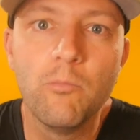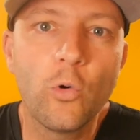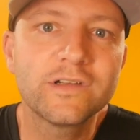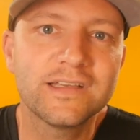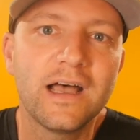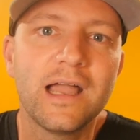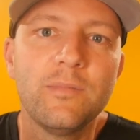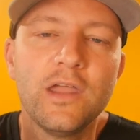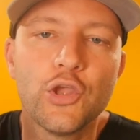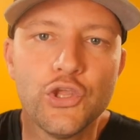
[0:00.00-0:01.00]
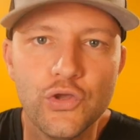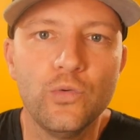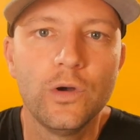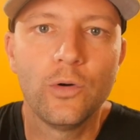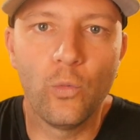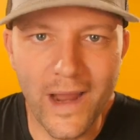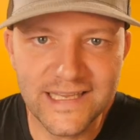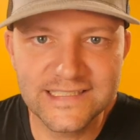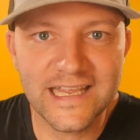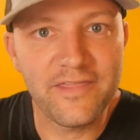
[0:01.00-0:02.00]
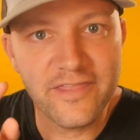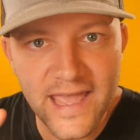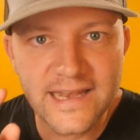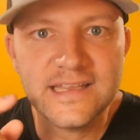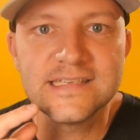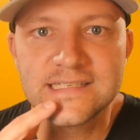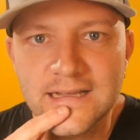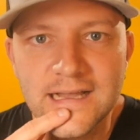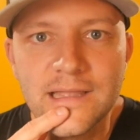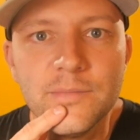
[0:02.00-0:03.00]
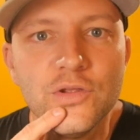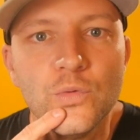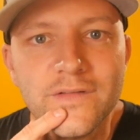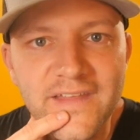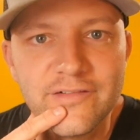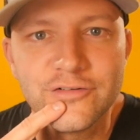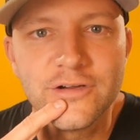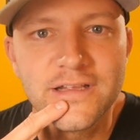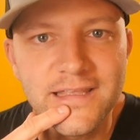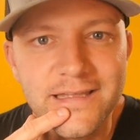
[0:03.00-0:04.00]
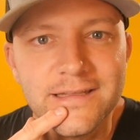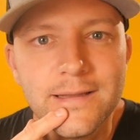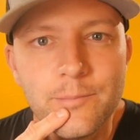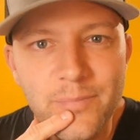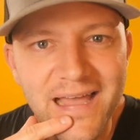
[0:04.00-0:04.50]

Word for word: the more time you waste. And that is time you will never get